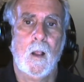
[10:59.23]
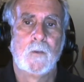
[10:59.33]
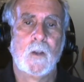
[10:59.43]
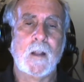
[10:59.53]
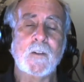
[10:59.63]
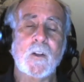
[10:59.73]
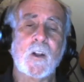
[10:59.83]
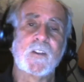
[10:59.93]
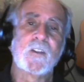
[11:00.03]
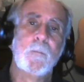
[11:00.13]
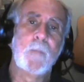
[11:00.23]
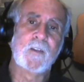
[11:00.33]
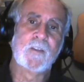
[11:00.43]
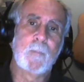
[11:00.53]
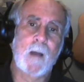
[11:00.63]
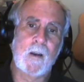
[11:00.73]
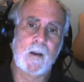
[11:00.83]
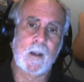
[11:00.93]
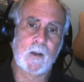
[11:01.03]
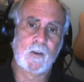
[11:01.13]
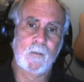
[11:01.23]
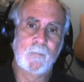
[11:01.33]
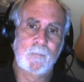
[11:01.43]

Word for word: So let's look at some myths about addiction,